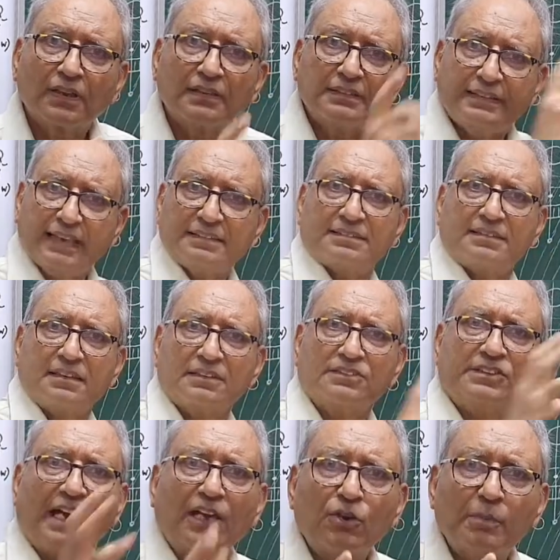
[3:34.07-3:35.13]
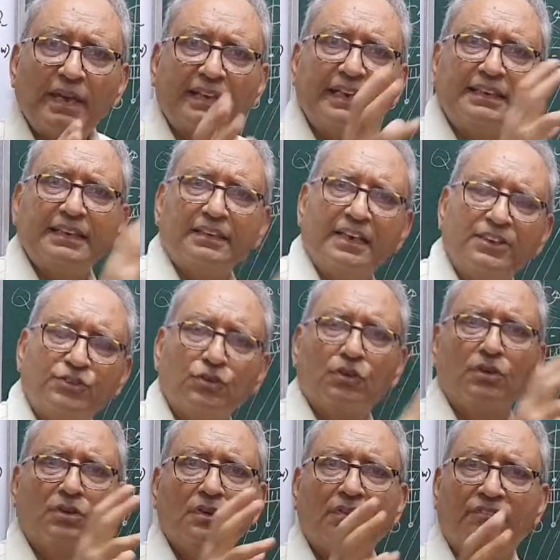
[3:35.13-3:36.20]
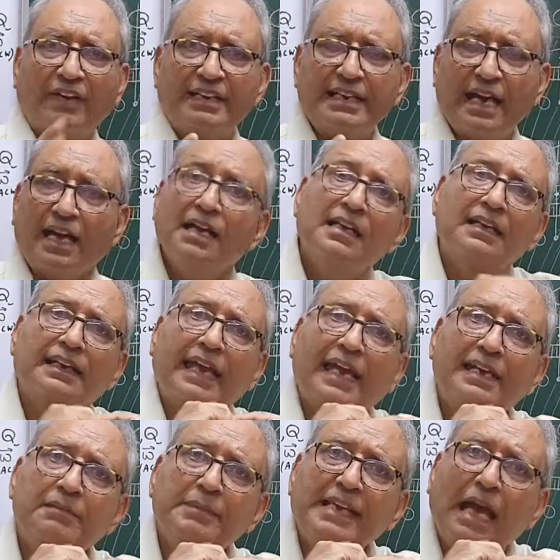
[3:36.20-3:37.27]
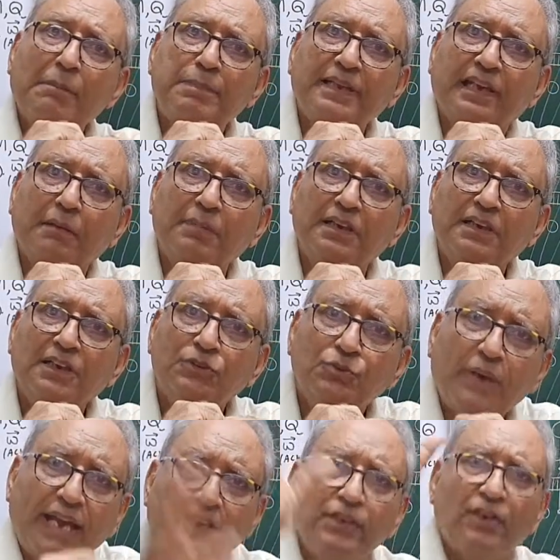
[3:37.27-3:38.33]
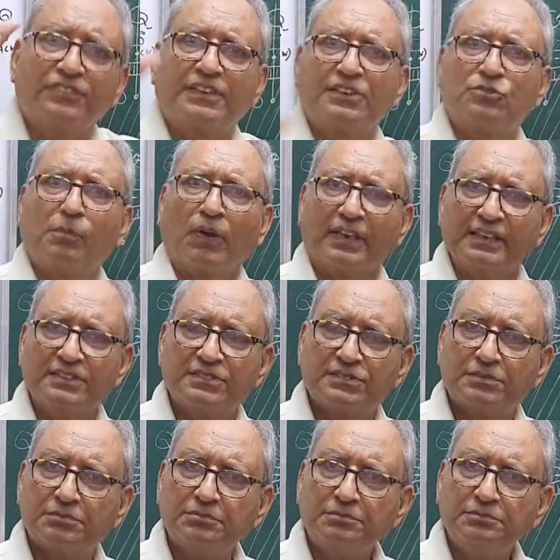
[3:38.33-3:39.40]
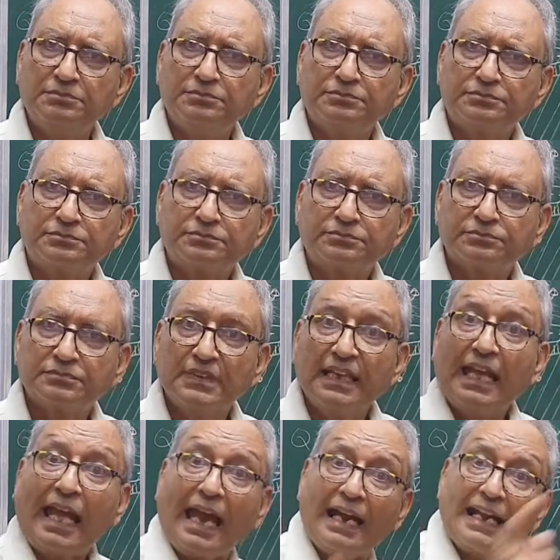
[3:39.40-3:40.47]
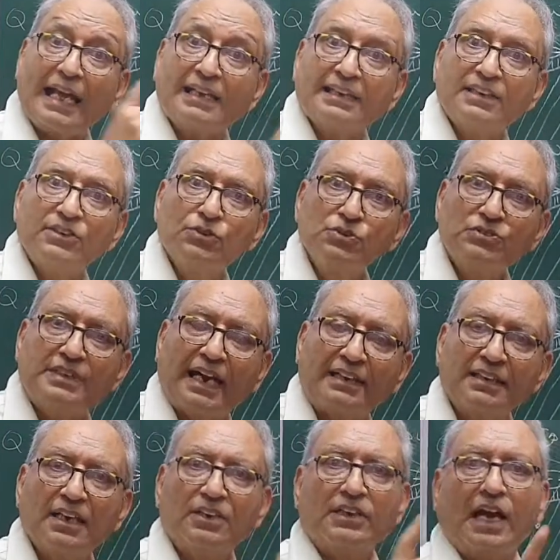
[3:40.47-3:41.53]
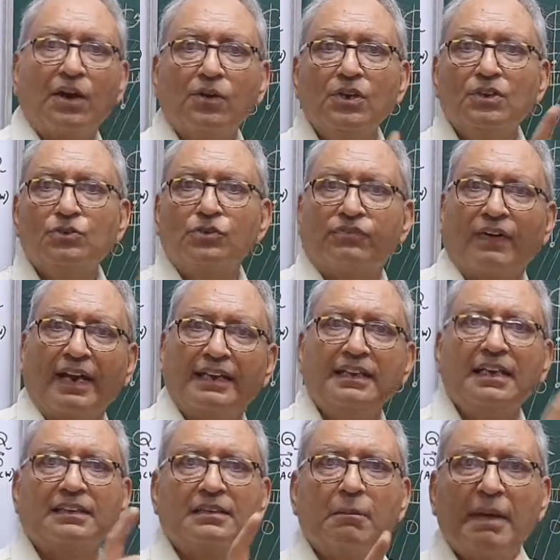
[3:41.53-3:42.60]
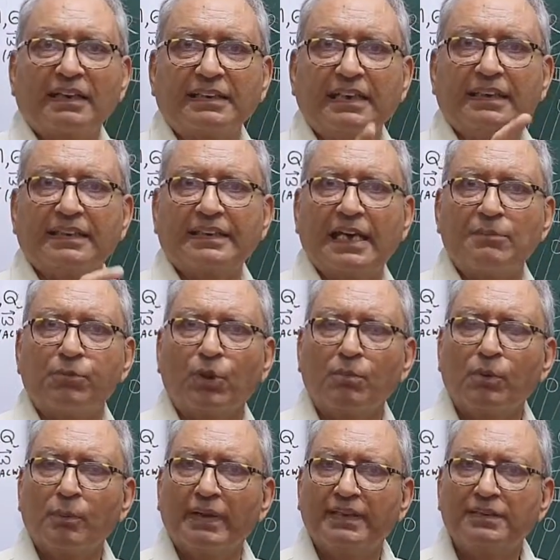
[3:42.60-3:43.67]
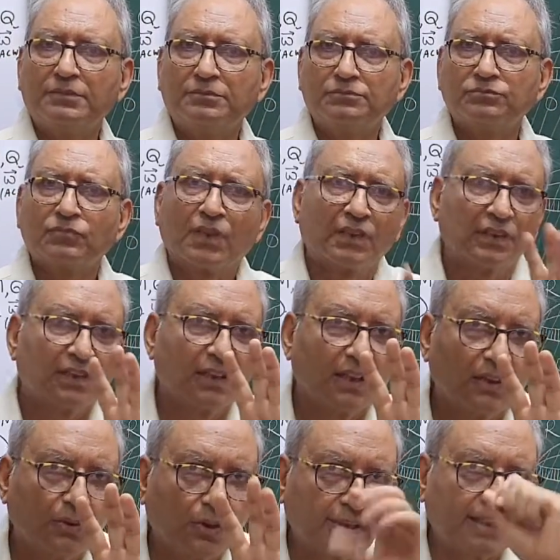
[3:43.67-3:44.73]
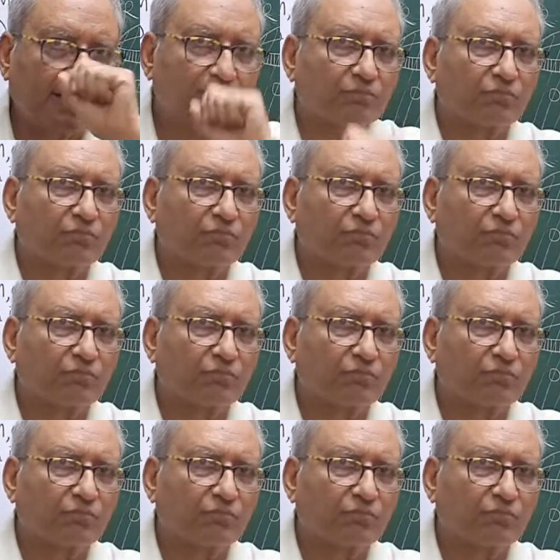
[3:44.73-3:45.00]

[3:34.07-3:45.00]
this gyromagnetic ratio funda can be applicable to any of such bodies, and I can use that now to find the magnetic dipole moment. Okay,